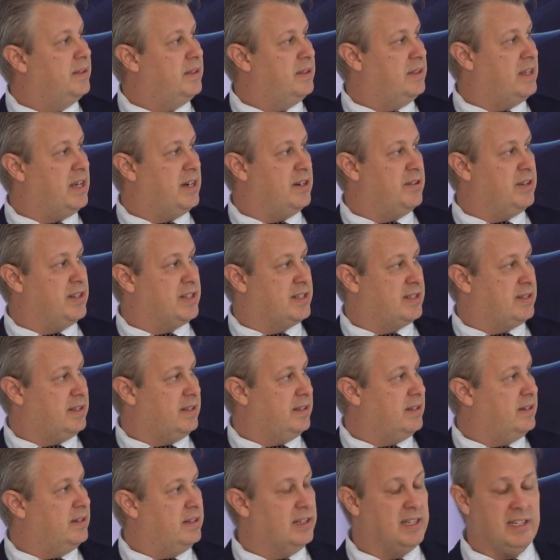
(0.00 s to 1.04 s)
there is
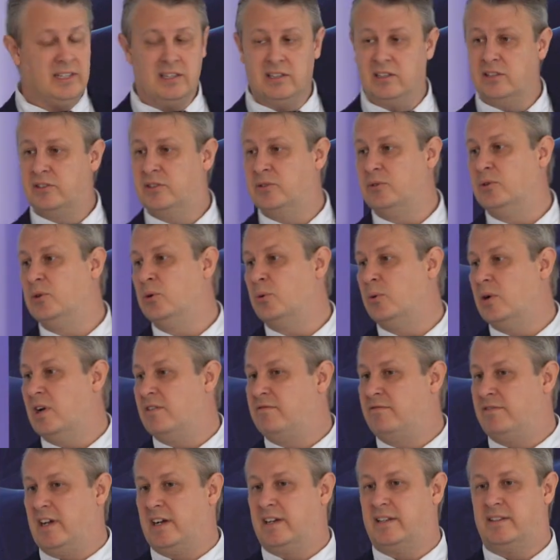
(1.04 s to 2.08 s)
little to no
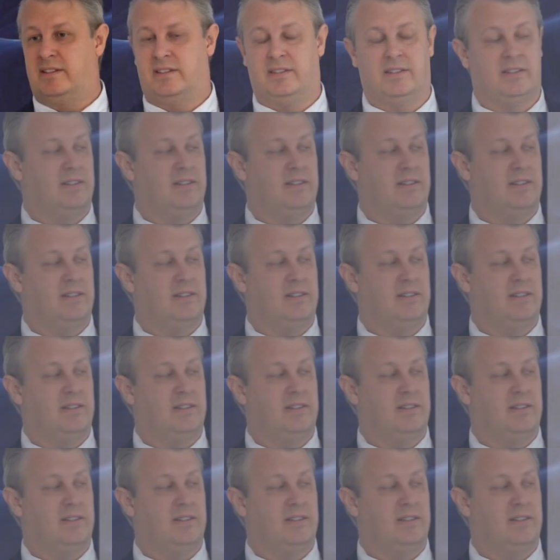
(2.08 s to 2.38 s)
effect